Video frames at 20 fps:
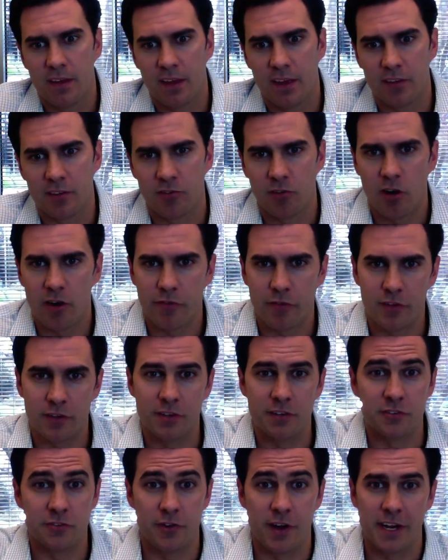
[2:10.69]
Sorry for the
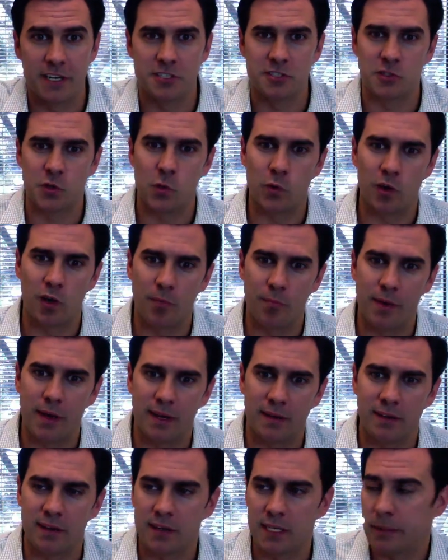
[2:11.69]
distractions going on back
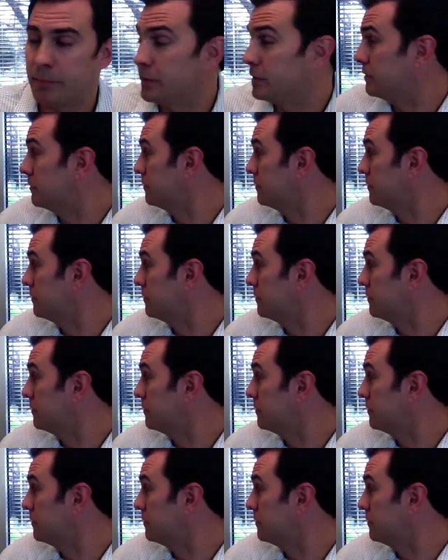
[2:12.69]
there. Let me